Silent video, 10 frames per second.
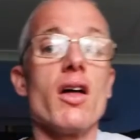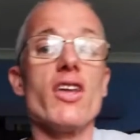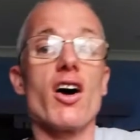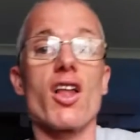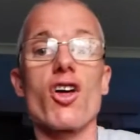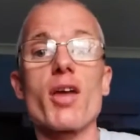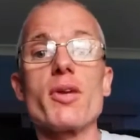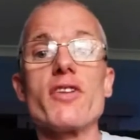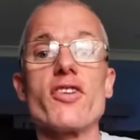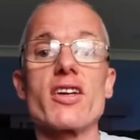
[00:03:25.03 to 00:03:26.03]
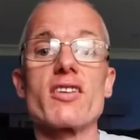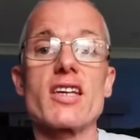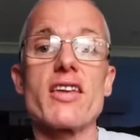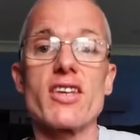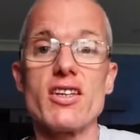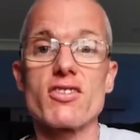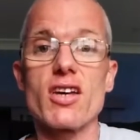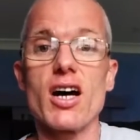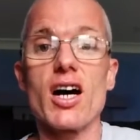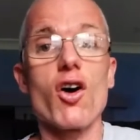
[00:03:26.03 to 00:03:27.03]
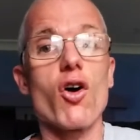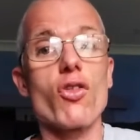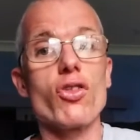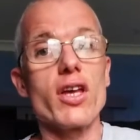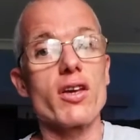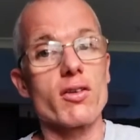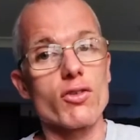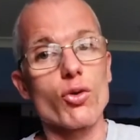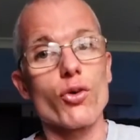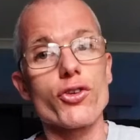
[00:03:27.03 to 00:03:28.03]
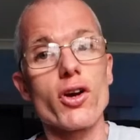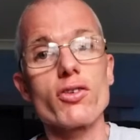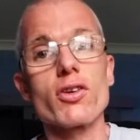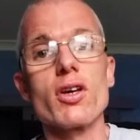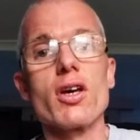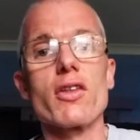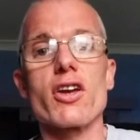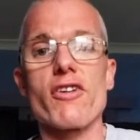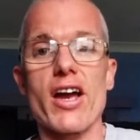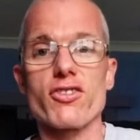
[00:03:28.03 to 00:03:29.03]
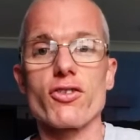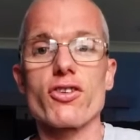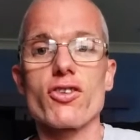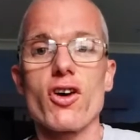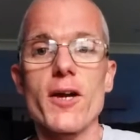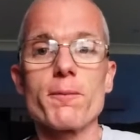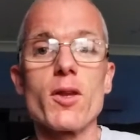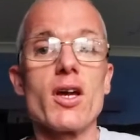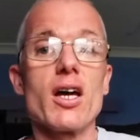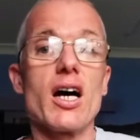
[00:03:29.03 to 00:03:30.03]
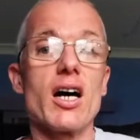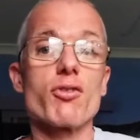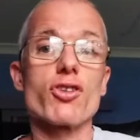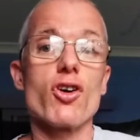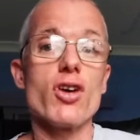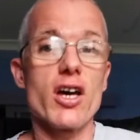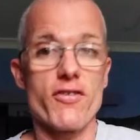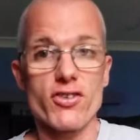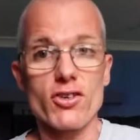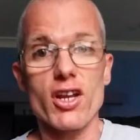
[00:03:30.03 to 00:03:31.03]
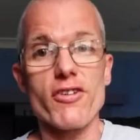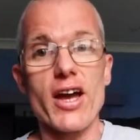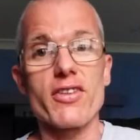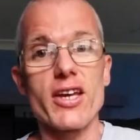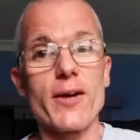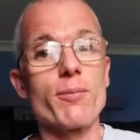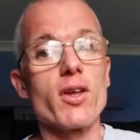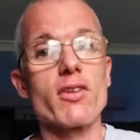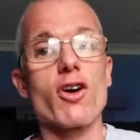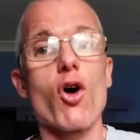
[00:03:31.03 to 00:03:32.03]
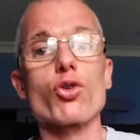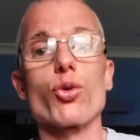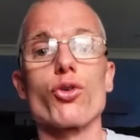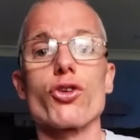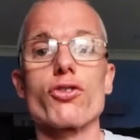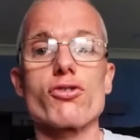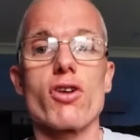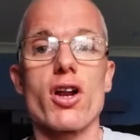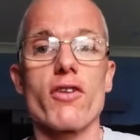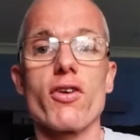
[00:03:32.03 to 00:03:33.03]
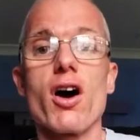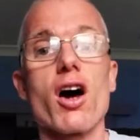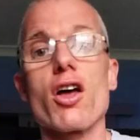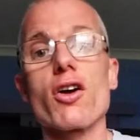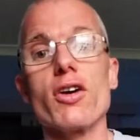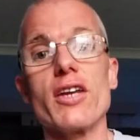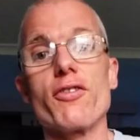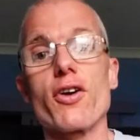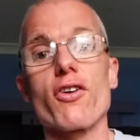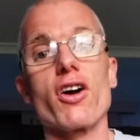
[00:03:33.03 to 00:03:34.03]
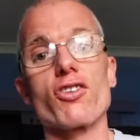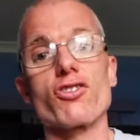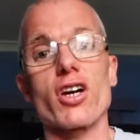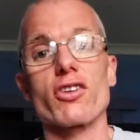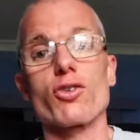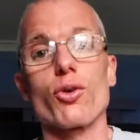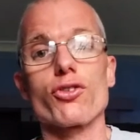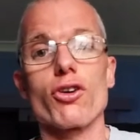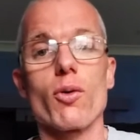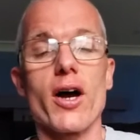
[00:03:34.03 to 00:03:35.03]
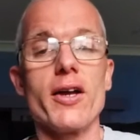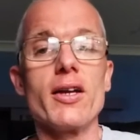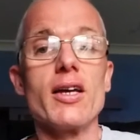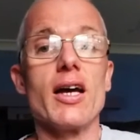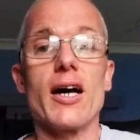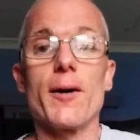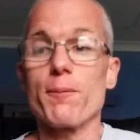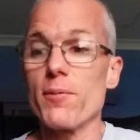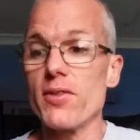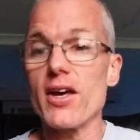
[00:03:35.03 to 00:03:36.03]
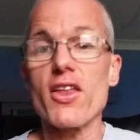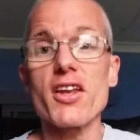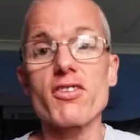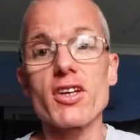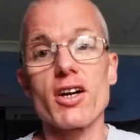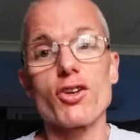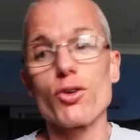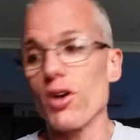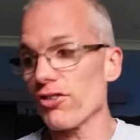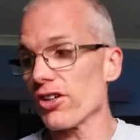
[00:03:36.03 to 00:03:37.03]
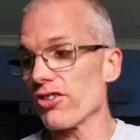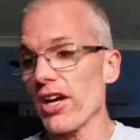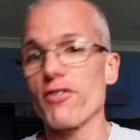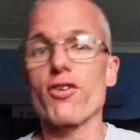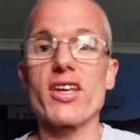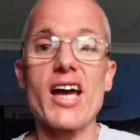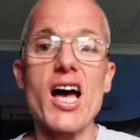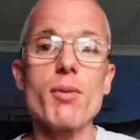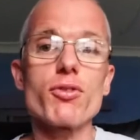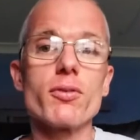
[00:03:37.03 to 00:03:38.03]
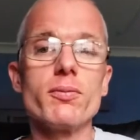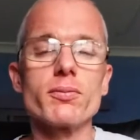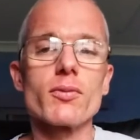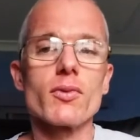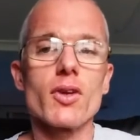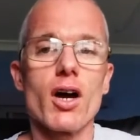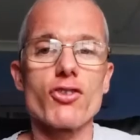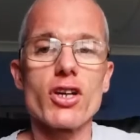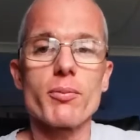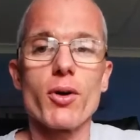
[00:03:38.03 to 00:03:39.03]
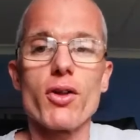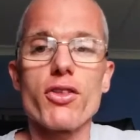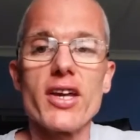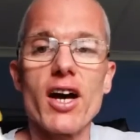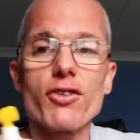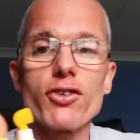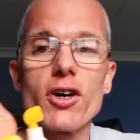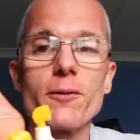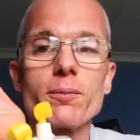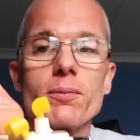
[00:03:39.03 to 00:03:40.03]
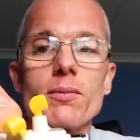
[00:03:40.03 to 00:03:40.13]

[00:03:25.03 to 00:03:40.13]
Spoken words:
Now a lot of minifigures get these on their torsos, the cracks on the side. So if it's got a crack there, the whole torso is a write-off. I don't go any further, I just chuck the torso away. Now the next thing I do is I check for the arms. I check both the outside